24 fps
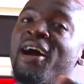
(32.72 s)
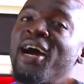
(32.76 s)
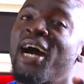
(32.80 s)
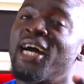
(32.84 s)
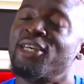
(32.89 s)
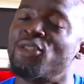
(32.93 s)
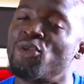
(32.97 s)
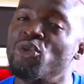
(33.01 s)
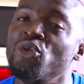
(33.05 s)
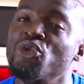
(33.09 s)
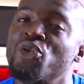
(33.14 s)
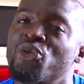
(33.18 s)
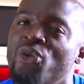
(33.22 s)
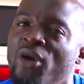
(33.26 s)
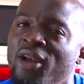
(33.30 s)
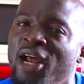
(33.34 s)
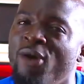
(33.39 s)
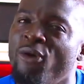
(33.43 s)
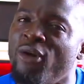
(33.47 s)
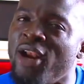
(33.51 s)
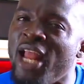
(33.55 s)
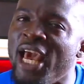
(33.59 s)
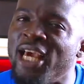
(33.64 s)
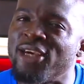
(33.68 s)
As usual,
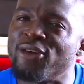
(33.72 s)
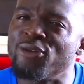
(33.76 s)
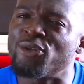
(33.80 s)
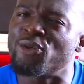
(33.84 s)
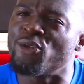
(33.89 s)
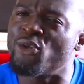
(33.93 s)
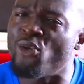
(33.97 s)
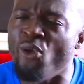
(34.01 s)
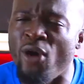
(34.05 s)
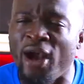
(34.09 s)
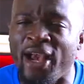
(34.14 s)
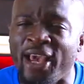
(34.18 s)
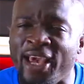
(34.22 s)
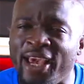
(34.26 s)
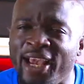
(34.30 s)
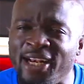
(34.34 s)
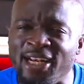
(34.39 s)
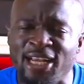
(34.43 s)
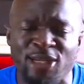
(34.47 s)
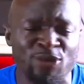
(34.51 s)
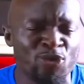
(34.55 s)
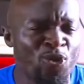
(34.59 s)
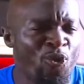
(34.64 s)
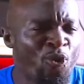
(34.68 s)
I would like you to go ahead
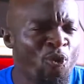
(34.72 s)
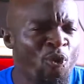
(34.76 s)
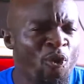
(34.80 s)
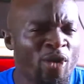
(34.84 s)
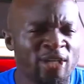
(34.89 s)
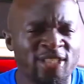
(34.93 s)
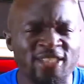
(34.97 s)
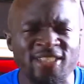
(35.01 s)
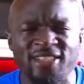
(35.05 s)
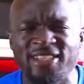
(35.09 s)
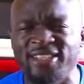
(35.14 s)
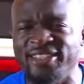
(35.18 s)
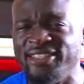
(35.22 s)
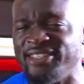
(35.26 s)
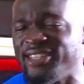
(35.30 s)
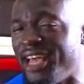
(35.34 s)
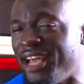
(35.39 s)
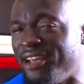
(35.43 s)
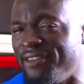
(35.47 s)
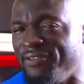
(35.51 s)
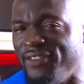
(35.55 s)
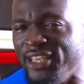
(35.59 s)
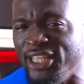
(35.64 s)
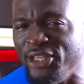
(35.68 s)
and watch the
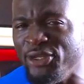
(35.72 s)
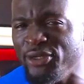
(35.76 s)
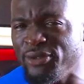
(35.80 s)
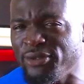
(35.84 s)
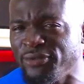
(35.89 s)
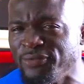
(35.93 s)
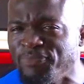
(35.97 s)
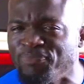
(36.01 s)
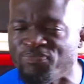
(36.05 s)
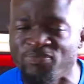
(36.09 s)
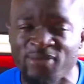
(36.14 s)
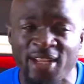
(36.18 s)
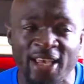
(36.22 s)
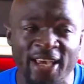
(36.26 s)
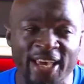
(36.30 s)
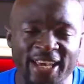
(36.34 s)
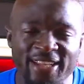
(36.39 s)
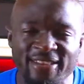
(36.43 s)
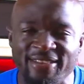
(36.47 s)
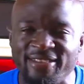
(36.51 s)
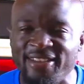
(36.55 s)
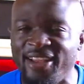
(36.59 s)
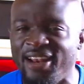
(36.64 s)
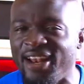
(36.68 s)
entire video,
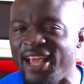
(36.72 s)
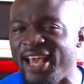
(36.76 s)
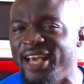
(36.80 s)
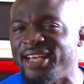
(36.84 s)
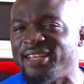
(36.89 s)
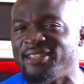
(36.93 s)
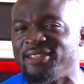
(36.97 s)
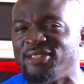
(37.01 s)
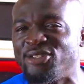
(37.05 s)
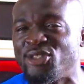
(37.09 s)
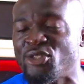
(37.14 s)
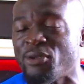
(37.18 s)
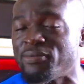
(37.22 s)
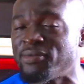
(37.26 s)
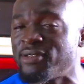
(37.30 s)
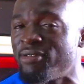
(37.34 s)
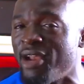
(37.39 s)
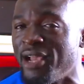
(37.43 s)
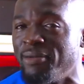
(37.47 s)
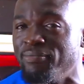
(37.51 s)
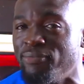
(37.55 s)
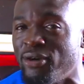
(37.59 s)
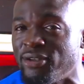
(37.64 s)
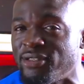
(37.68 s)
hit the like and
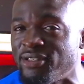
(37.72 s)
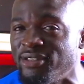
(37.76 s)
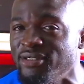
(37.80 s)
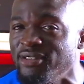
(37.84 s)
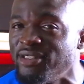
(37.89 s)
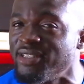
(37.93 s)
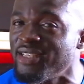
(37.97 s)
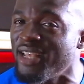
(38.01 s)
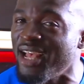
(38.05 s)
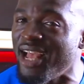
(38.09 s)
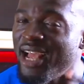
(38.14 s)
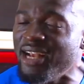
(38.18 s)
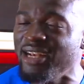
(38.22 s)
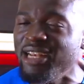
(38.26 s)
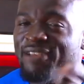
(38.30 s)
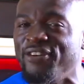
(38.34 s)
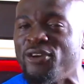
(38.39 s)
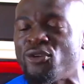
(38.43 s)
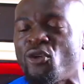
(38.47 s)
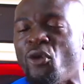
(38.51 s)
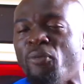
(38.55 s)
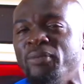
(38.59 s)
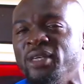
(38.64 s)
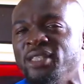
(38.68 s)
subscribe buttons, and leave
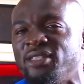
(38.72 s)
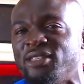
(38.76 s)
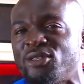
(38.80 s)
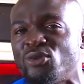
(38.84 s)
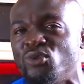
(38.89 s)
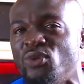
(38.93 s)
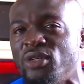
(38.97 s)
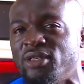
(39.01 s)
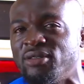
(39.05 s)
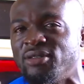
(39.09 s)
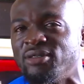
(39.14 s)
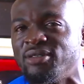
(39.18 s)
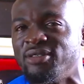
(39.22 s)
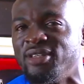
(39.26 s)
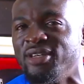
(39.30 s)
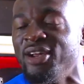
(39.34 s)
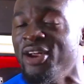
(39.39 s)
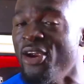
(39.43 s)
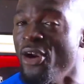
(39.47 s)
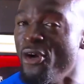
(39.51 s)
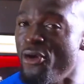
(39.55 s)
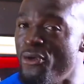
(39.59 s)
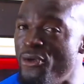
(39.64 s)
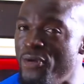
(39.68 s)
a comment as well.
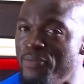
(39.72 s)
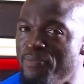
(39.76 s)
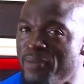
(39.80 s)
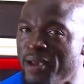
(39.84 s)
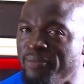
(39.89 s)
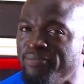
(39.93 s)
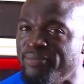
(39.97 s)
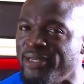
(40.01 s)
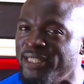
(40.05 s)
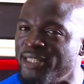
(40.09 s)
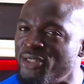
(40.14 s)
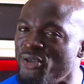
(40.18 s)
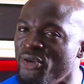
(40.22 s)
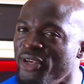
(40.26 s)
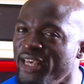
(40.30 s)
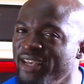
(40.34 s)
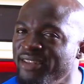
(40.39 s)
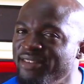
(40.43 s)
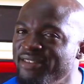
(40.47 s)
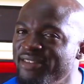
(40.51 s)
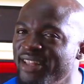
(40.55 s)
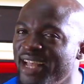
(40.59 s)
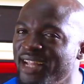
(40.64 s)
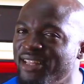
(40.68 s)
Remember to
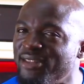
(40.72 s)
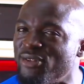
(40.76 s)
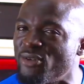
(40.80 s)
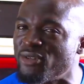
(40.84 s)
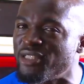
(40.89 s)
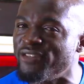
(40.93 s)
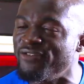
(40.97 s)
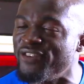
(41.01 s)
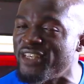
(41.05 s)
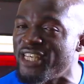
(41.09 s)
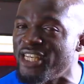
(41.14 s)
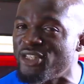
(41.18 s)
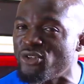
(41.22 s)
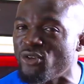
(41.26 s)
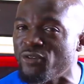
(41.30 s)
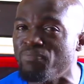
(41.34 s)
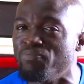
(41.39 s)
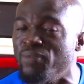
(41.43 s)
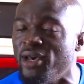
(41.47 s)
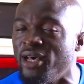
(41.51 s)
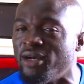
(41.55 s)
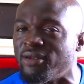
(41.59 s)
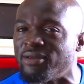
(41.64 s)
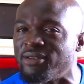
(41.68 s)
hit that notification
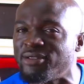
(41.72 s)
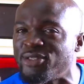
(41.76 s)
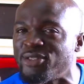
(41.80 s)
bell